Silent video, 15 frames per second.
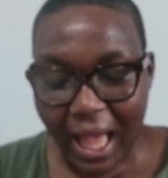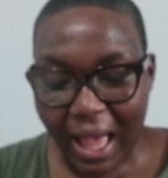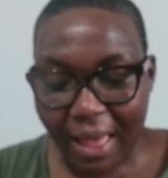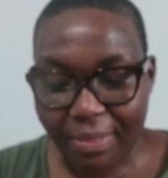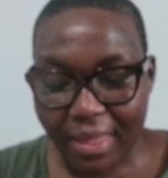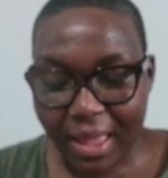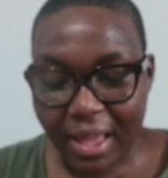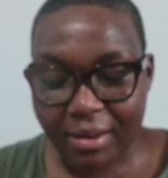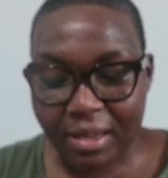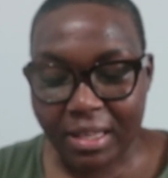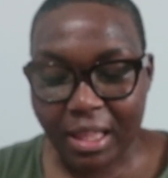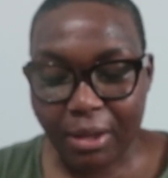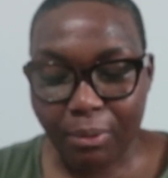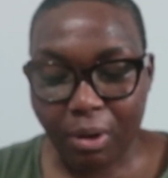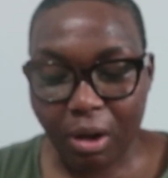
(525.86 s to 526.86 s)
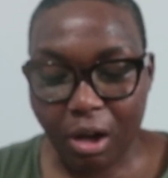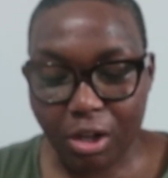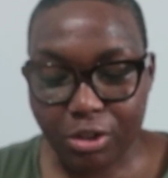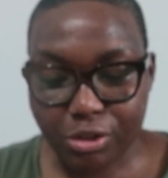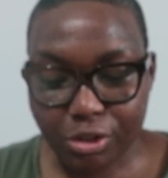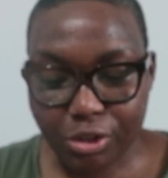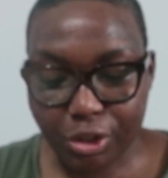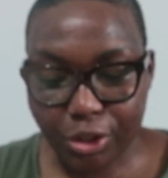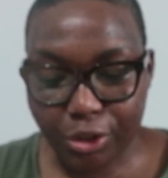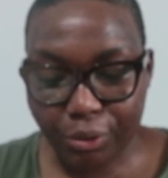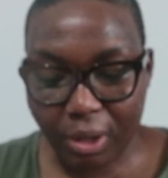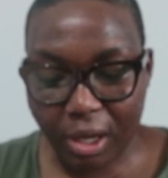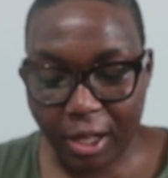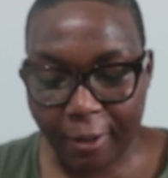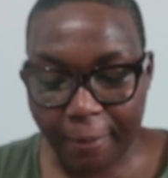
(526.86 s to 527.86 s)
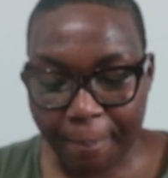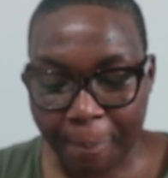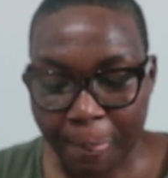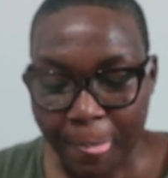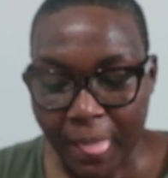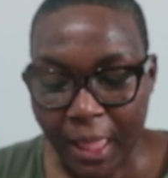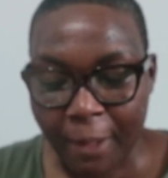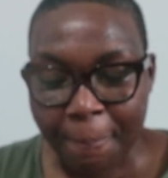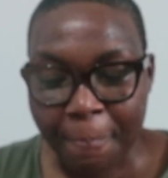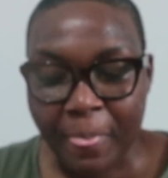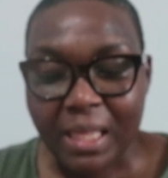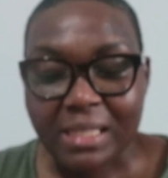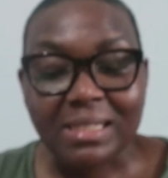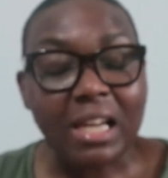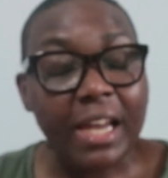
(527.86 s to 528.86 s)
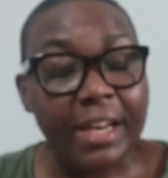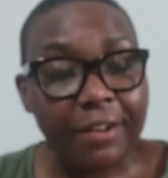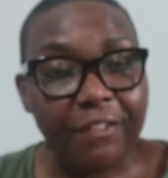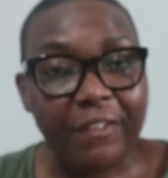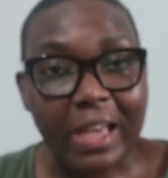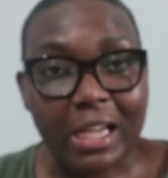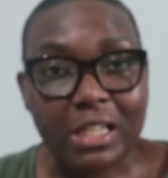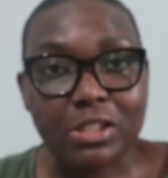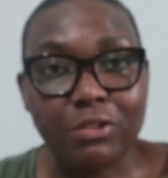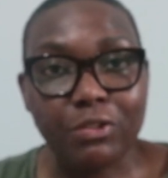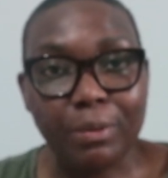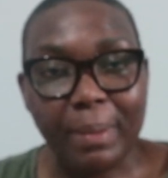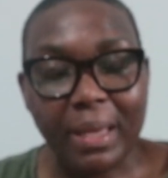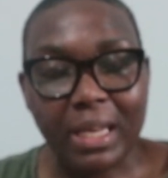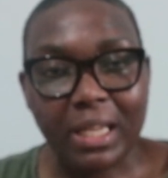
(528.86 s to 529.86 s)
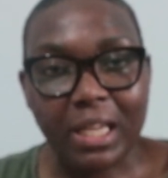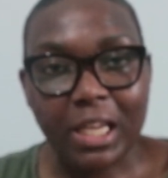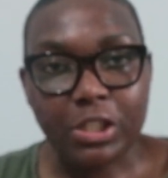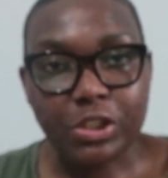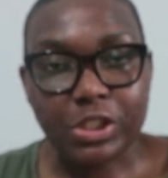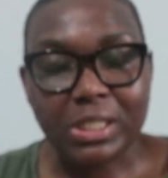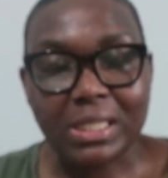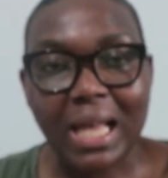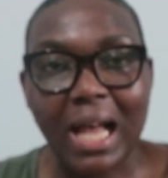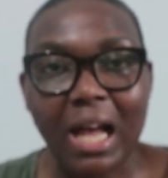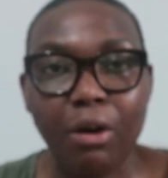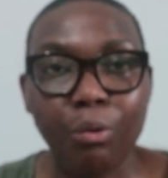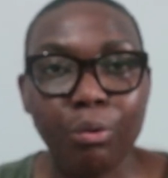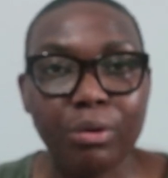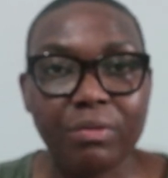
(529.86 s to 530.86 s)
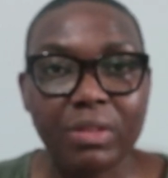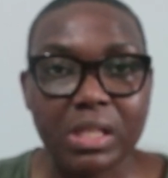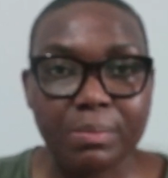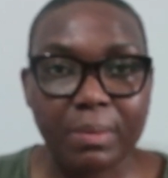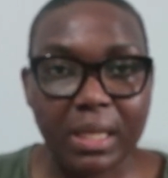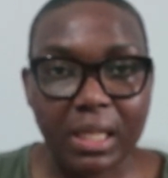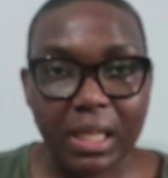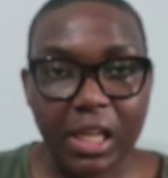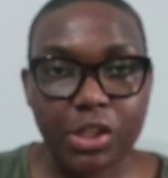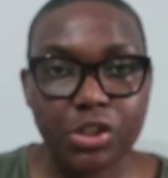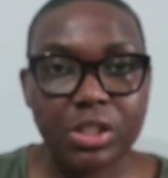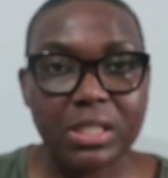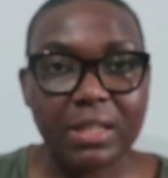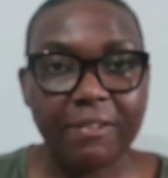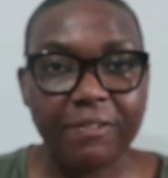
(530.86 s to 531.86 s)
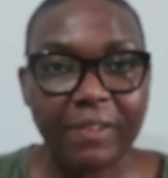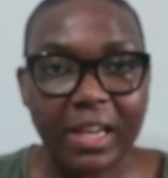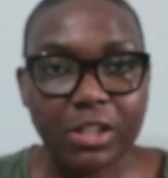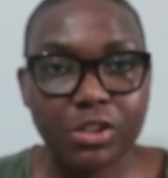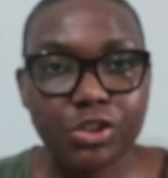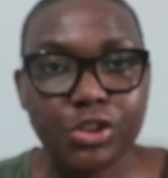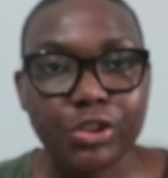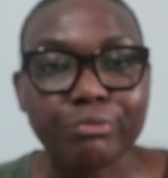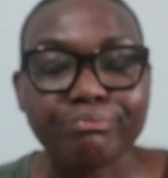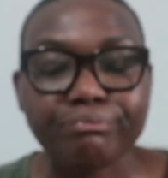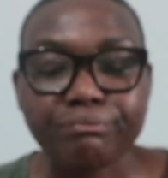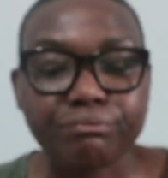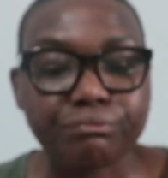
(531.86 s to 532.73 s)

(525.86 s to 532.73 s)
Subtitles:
and then they will ask you side effects of your medications, how all of these medications affect you.